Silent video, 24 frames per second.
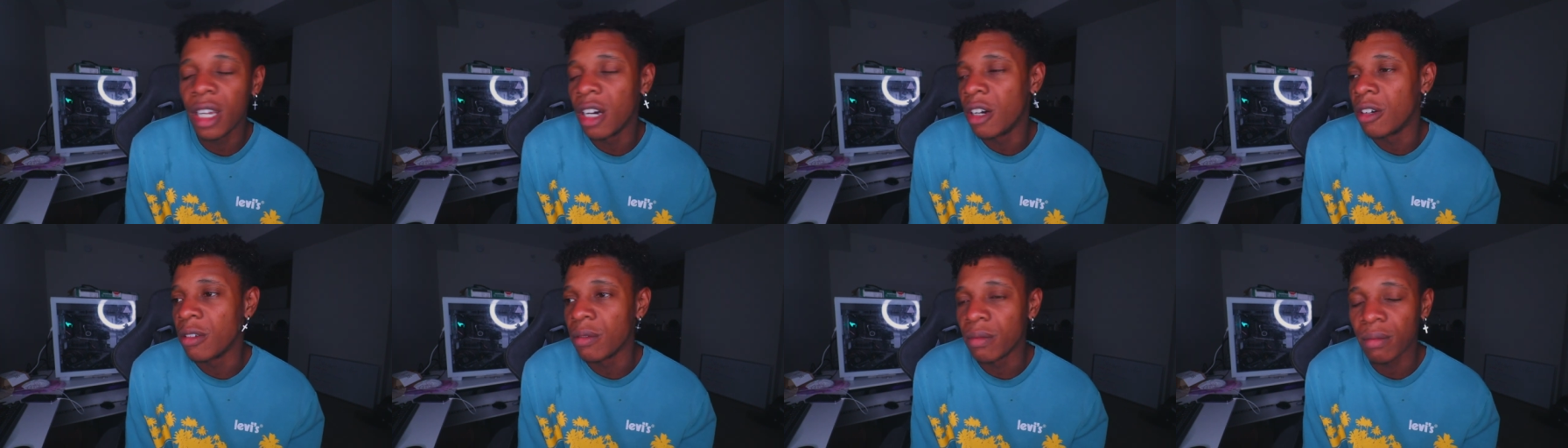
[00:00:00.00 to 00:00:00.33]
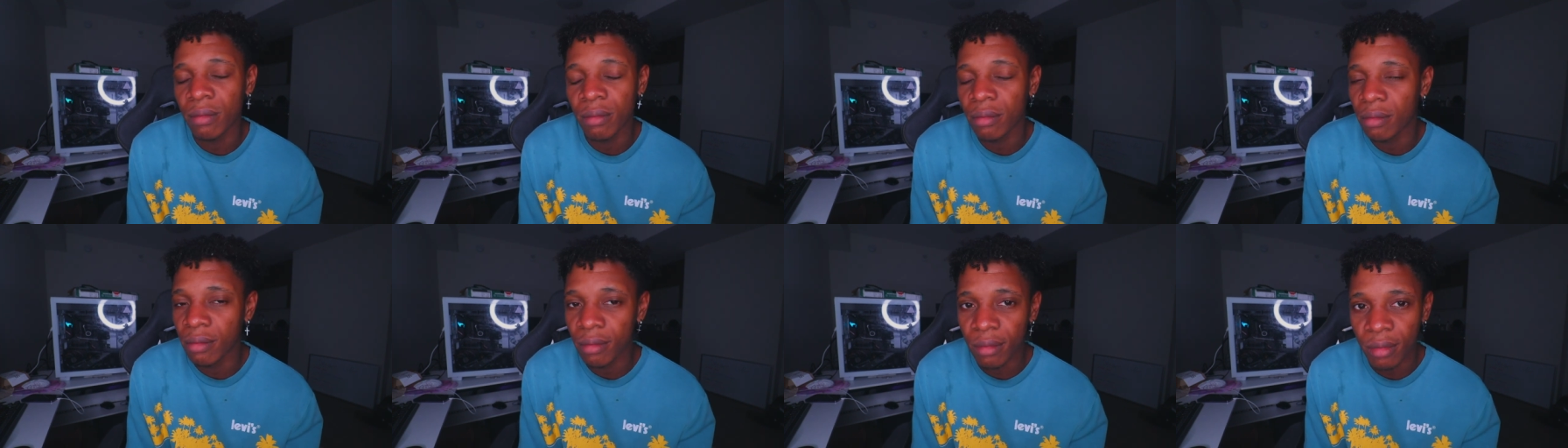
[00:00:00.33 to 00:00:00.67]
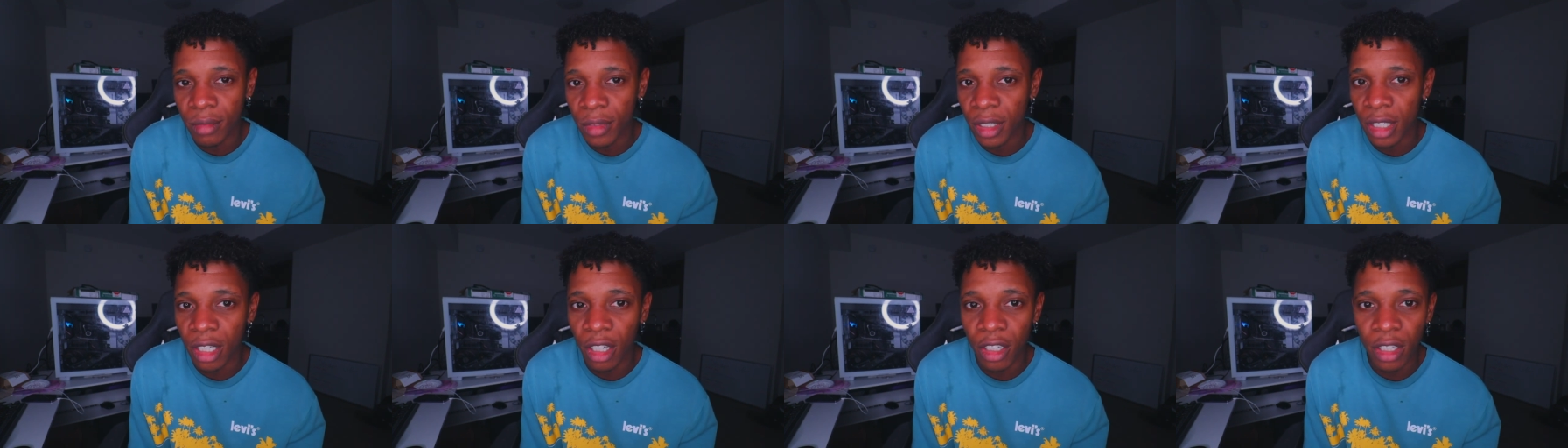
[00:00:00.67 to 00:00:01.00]
No,
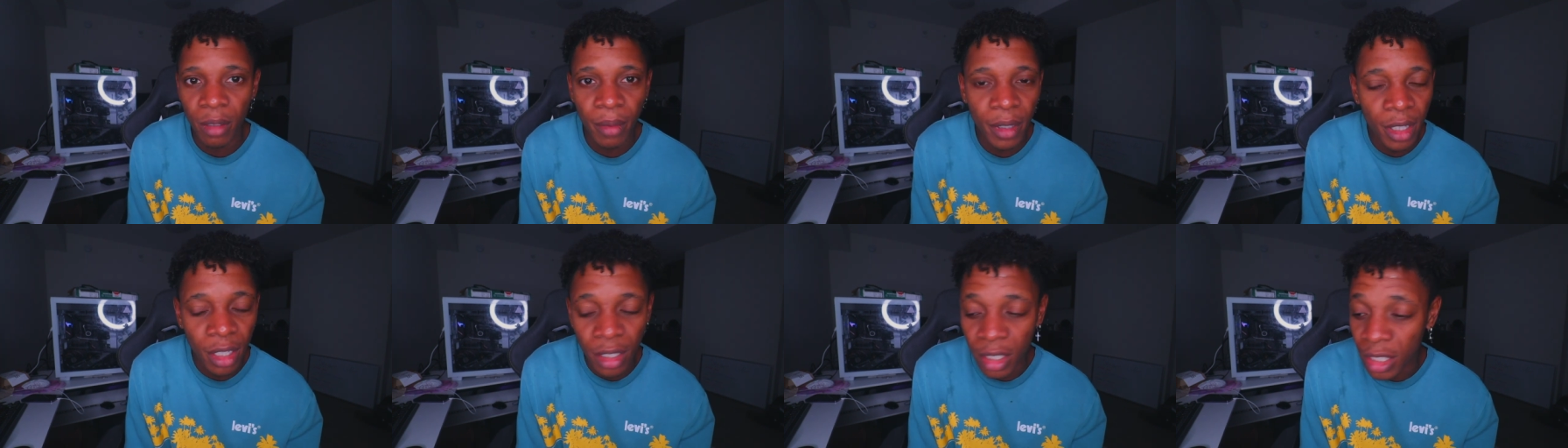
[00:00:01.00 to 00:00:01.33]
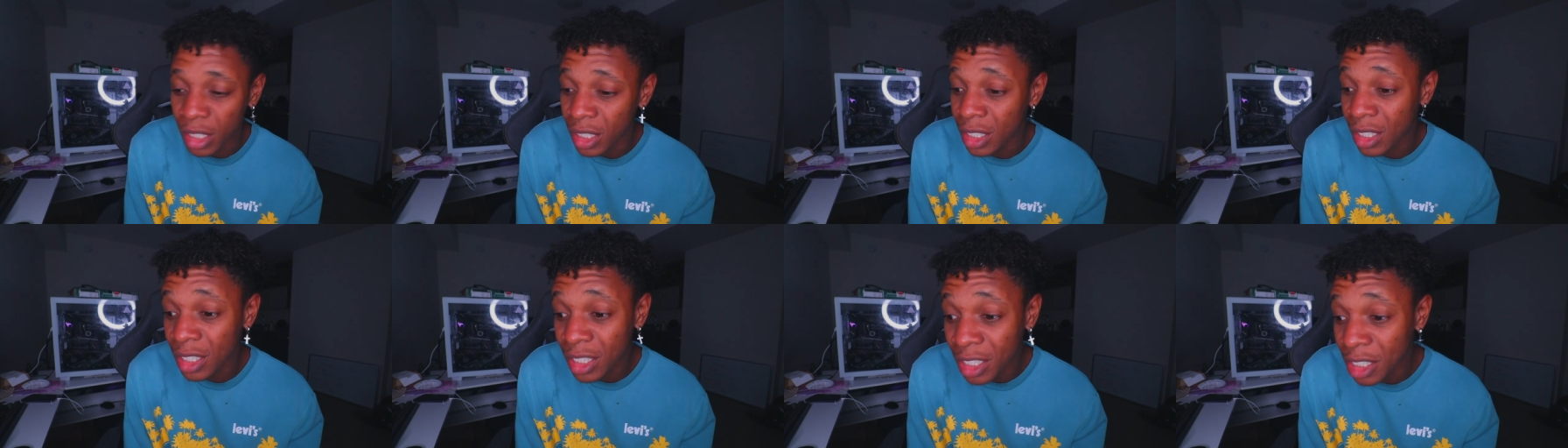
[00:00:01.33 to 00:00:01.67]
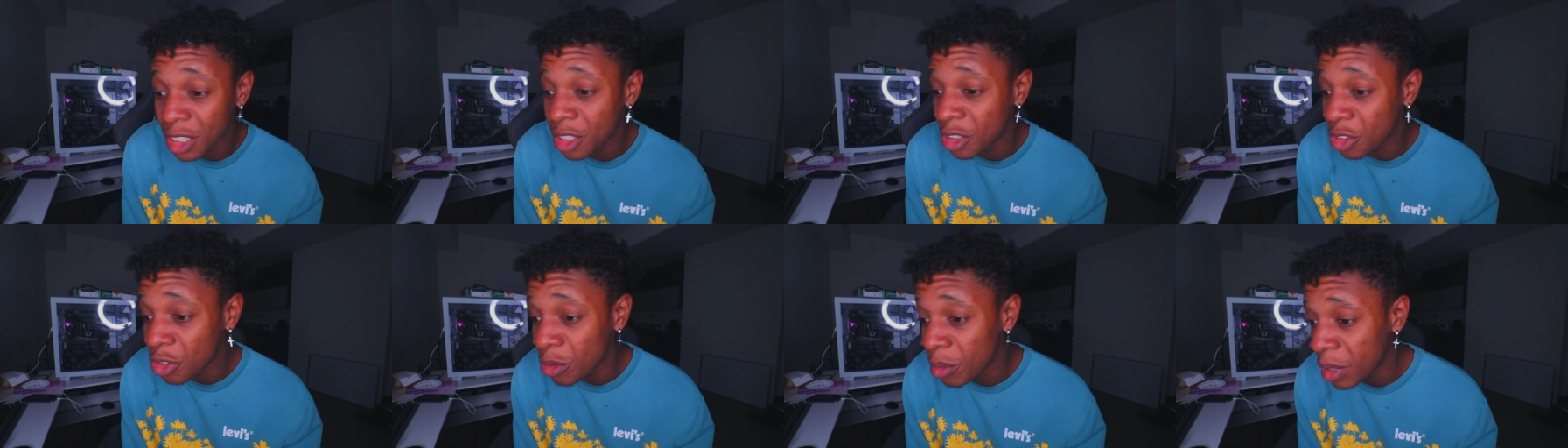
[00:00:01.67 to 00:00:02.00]
you know, you make the
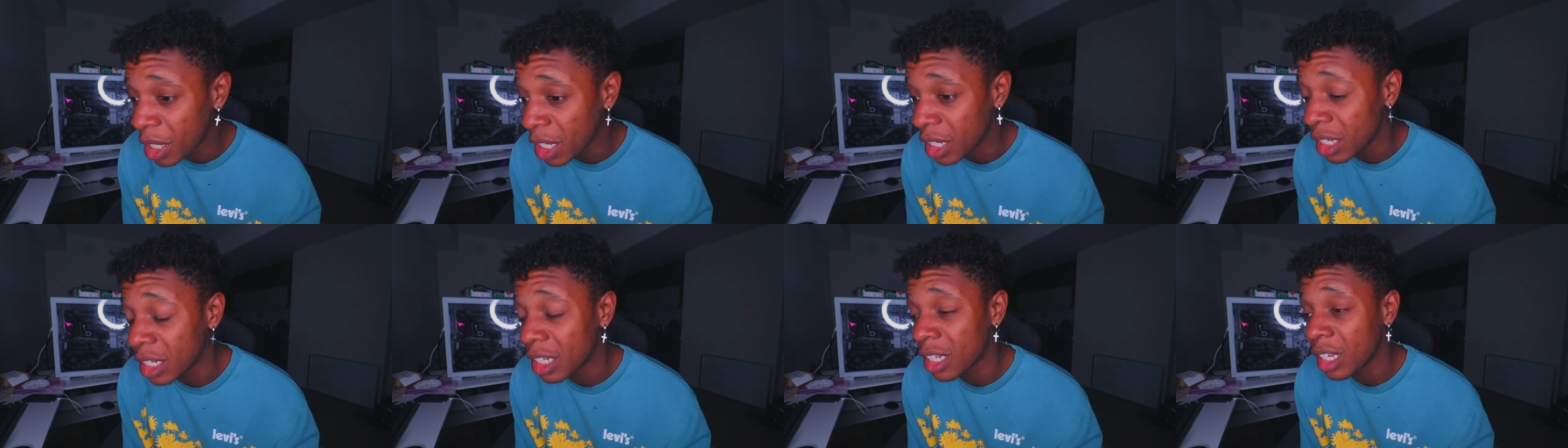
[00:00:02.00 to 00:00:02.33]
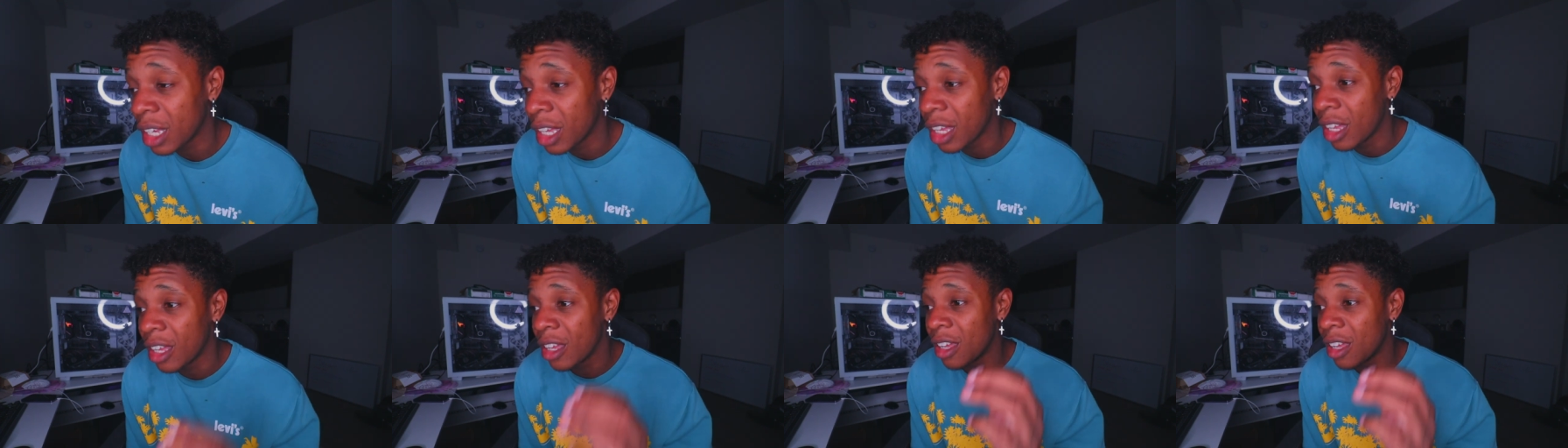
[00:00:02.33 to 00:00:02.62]
decisions you make.